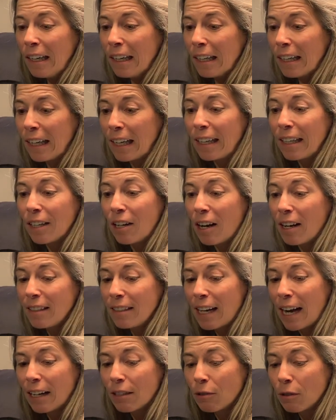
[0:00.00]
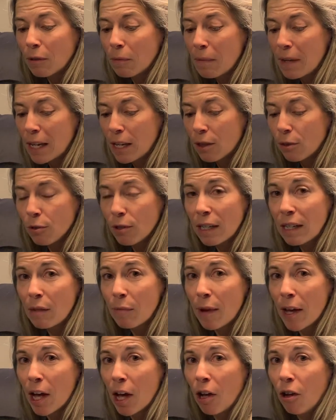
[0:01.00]
get in contact with me through
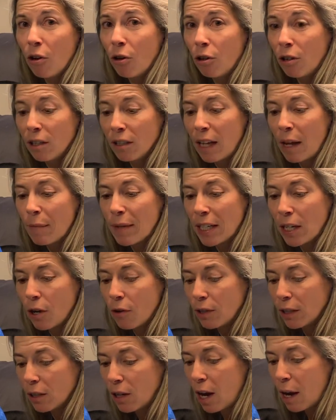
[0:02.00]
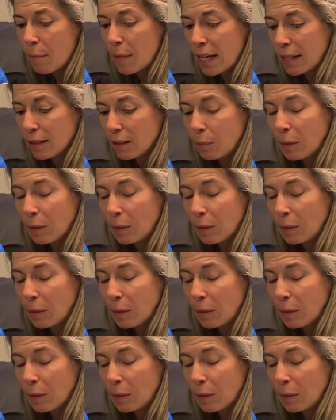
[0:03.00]
email or let me know in comments,